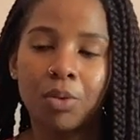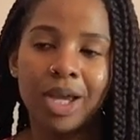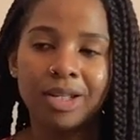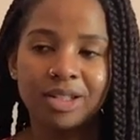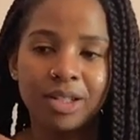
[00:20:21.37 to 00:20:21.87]

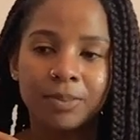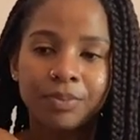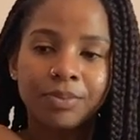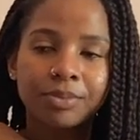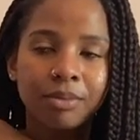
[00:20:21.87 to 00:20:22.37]
ways.
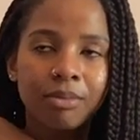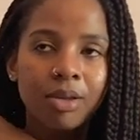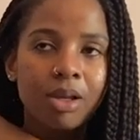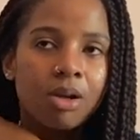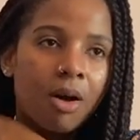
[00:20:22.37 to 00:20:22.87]

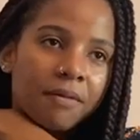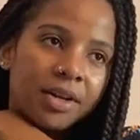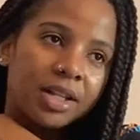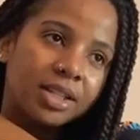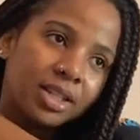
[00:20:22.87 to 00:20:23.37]

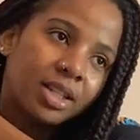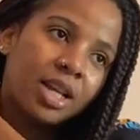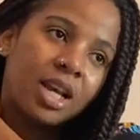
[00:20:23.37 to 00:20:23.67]
Confidence,